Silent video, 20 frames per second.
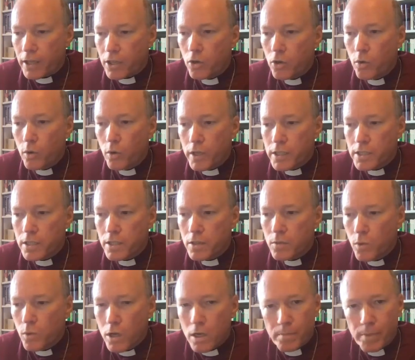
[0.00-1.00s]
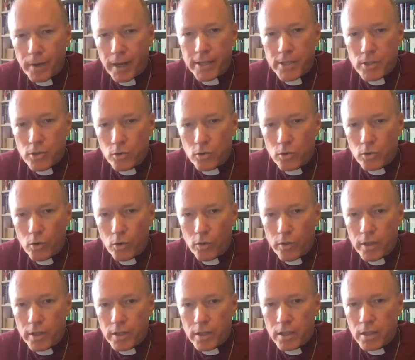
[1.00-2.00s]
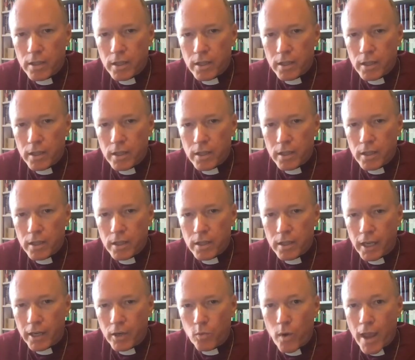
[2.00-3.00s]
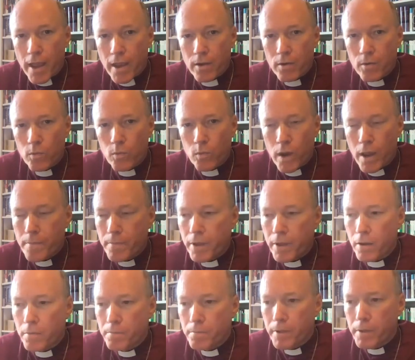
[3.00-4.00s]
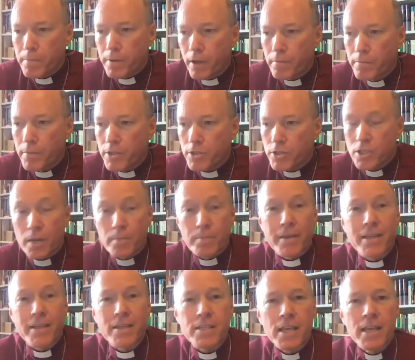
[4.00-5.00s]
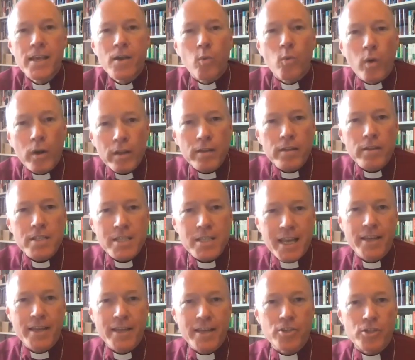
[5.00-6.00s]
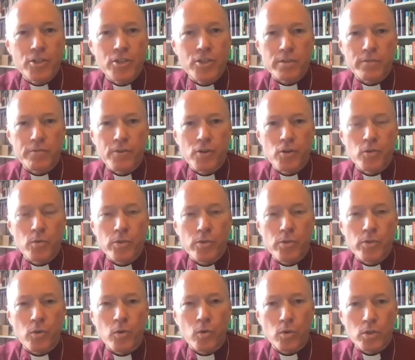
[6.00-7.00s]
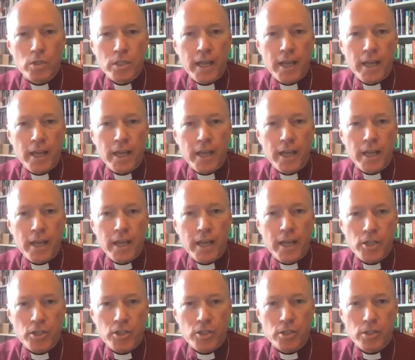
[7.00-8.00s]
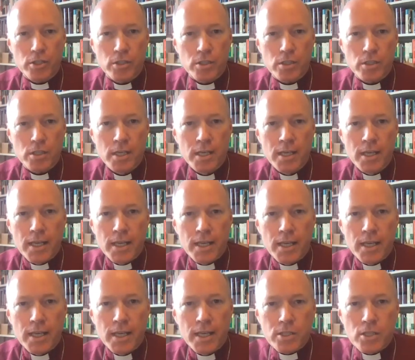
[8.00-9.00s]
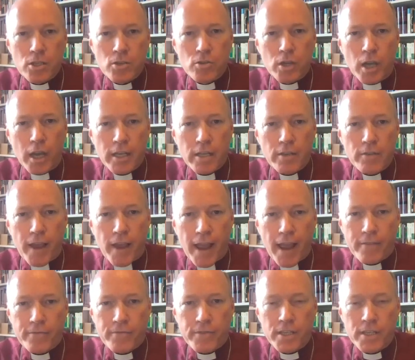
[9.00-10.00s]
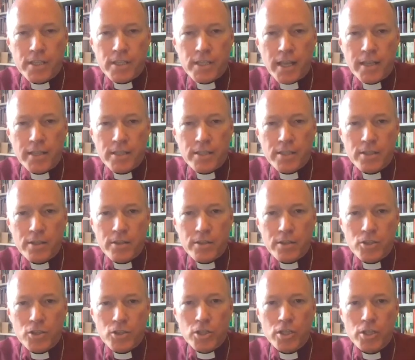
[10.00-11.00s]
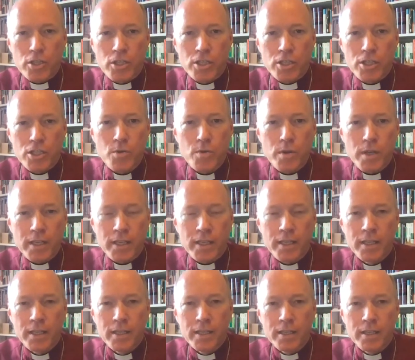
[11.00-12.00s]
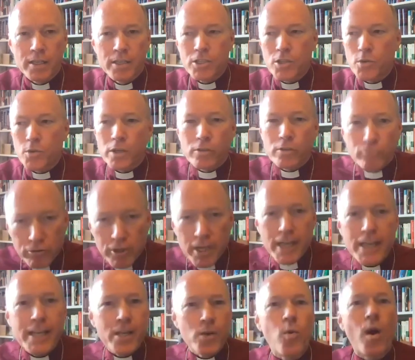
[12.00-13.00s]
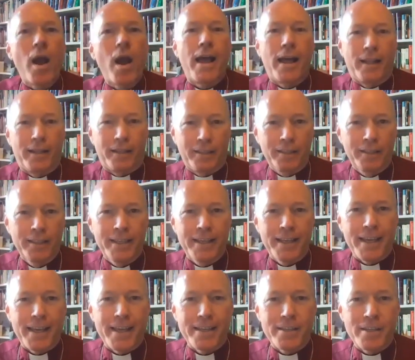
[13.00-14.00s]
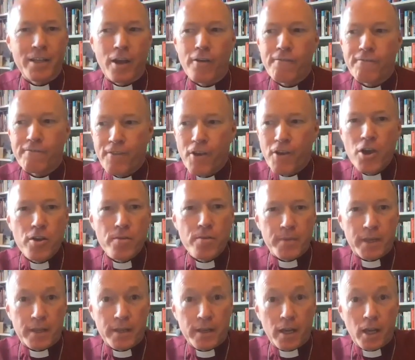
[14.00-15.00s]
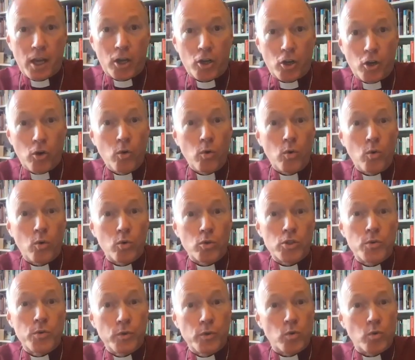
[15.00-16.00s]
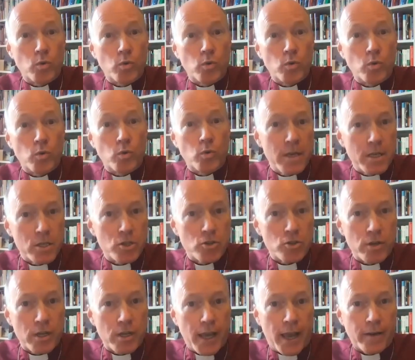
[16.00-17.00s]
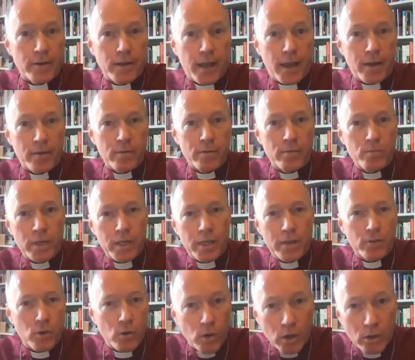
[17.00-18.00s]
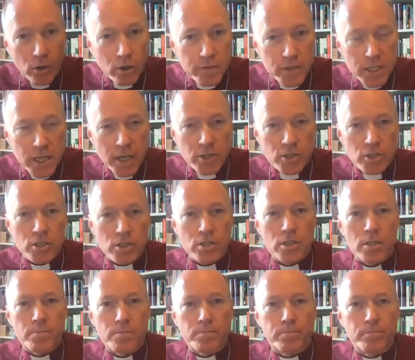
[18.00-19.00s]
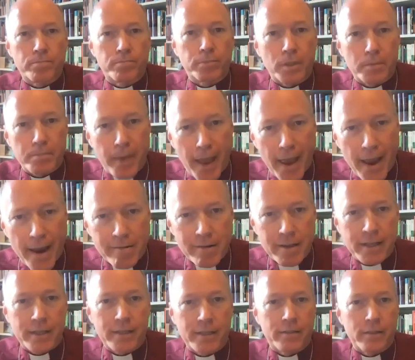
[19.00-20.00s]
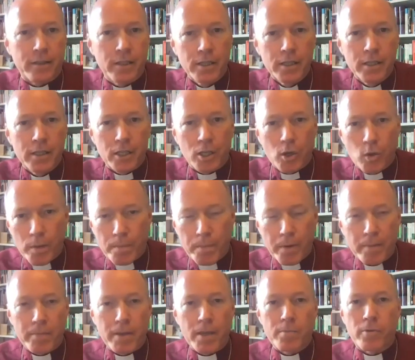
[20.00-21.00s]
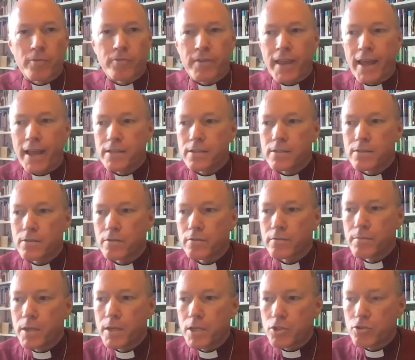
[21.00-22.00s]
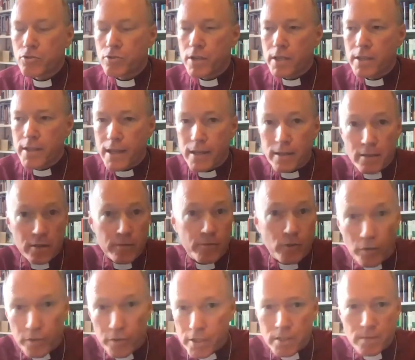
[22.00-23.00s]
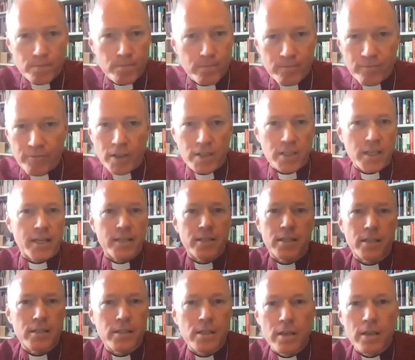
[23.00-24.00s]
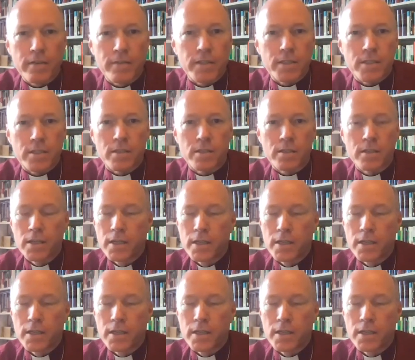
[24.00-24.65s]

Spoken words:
calling into the workplace, or the kind of where people are most of the time. Because one of the tensions I always feel with ordinations is that you kind of have this sense that the church is doing really well in affirming a call to an ordained ministry, and we give quite a lot of attention to preparing and equipping people for that sort of ministry. And then you've got this fantastic service that